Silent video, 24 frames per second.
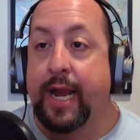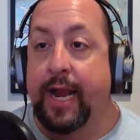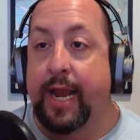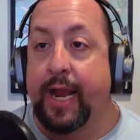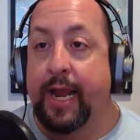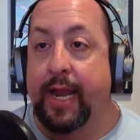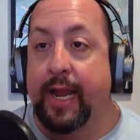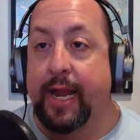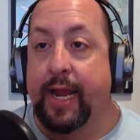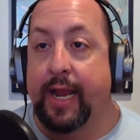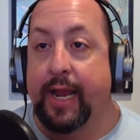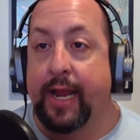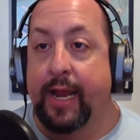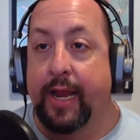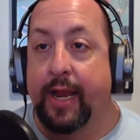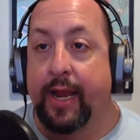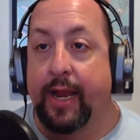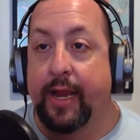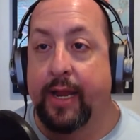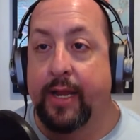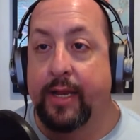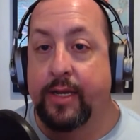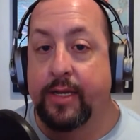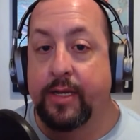
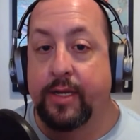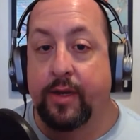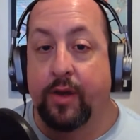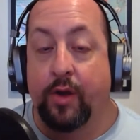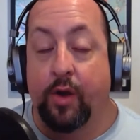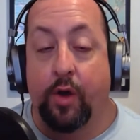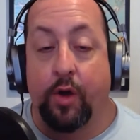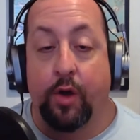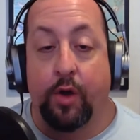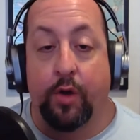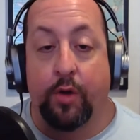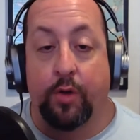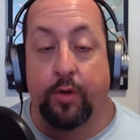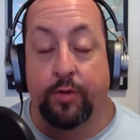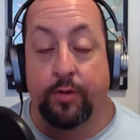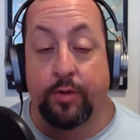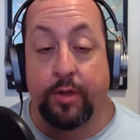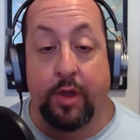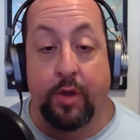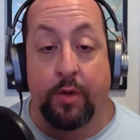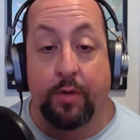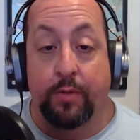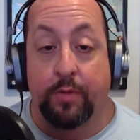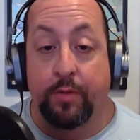and all
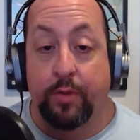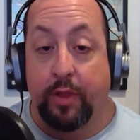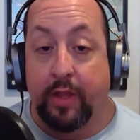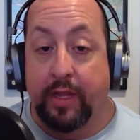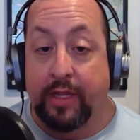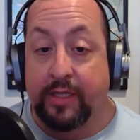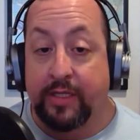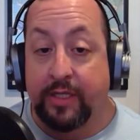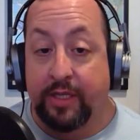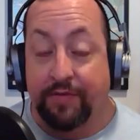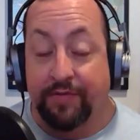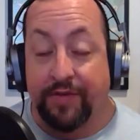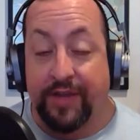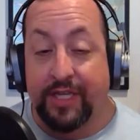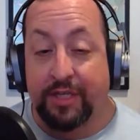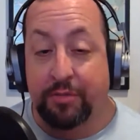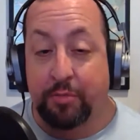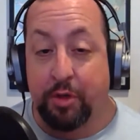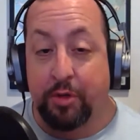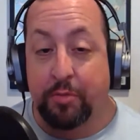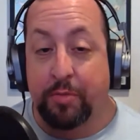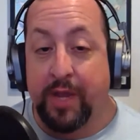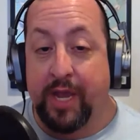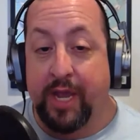links to the
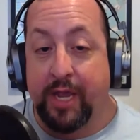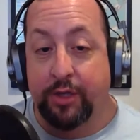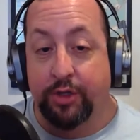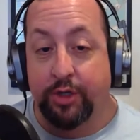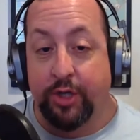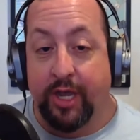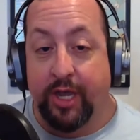Facebook page